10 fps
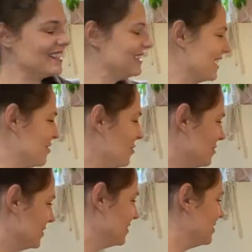It's like a whole
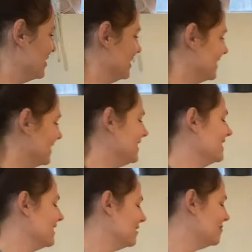little
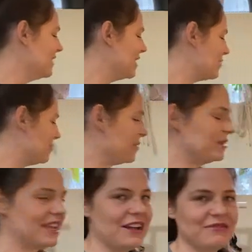Banana
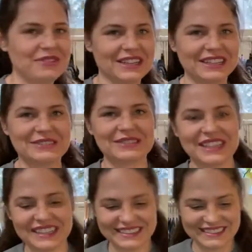Republic outfit over
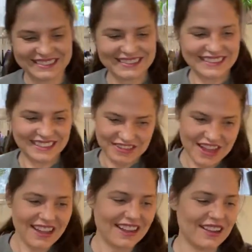there.
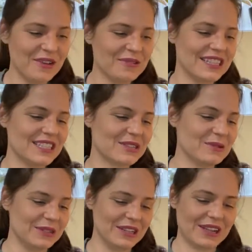Okay. Oh, this is
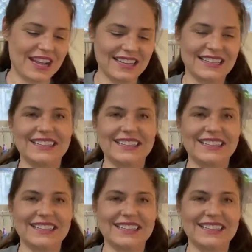cool. Okay.